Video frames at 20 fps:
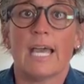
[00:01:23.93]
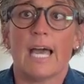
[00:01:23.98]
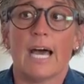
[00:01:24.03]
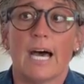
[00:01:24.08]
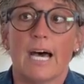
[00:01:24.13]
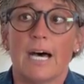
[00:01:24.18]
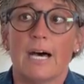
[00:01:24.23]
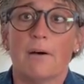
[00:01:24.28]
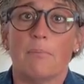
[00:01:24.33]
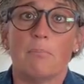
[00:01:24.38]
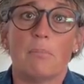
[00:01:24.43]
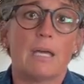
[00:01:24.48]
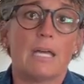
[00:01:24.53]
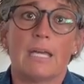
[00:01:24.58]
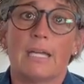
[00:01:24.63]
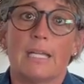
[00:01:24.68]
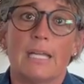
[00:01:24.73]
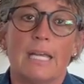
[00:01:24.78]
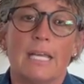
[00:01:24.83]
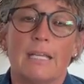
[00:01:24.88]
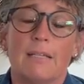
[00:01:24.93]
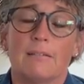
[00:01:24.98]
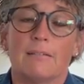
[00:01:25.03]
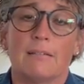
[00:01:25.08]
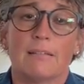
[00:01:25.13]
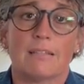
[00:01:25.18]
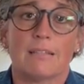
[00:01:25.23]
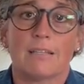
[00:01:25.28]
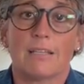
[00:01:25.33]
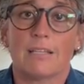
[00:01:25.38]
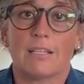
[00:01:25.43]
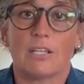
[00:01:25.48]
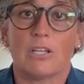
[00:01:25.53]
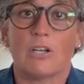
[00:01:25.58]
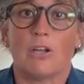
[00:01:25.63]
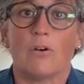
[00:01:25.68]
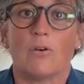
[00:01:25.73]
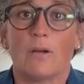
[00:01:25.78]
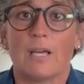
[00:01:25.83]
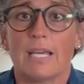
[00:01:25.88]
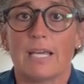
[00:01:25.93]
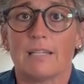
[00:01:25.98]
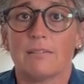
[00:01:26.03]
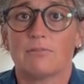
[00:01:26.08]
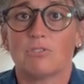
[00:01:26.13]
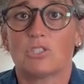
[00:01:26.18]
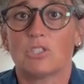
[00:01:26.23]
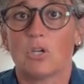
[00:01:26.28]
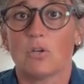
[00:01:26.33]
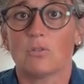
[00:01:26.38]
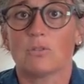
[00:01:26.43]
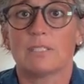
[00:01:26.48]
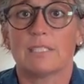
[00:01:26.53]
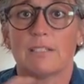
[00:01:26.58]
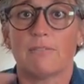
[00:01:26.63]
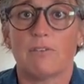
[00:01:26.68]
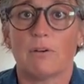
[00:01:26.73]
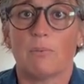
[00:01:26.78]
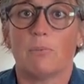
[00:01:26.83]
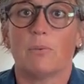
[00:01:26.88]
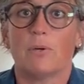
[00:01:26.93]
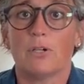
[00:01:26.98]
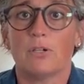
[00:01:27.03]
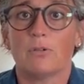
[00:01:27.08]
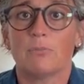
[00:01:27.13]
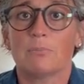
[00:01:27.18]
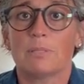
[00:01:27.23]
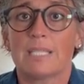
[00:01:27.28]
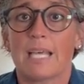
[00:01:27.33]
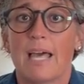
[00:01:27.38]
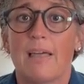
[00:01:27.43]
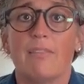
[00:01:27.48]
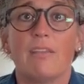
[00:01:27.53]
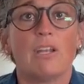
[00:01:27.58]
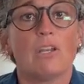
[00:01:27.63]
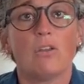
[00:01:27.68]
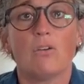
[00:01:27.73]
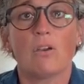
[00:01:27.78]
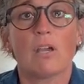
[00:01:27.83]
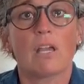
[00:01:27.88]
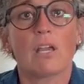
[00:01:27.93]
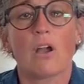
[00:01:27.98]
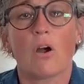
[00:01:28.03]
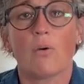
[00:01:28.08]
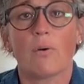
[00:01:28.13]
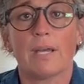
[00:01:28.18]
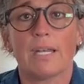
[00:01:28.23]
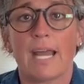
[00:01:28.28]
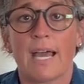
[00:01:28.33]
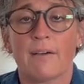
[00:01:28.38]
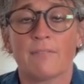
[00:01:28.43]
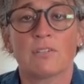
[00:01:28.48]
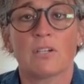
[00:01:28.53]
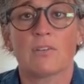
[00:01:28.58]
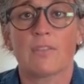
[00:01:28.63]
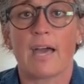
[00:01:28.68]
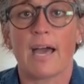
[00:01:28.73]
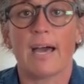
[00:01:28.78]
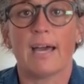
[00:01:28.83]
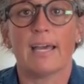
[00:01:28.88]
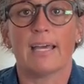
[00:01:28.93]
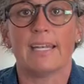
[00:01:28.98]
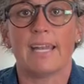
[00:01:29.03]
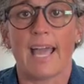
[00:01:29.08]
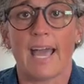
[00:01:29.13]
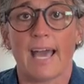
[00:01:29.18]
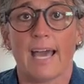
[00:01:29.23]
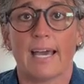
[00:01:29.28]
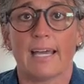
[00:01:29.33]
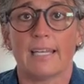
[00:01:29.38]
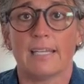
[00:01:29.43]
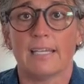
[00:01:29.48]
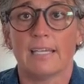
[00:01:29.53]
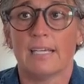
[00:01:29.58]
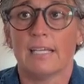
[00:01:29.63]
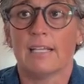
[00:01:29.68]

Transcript: and it shows different rooms, and then you can go in after that and add,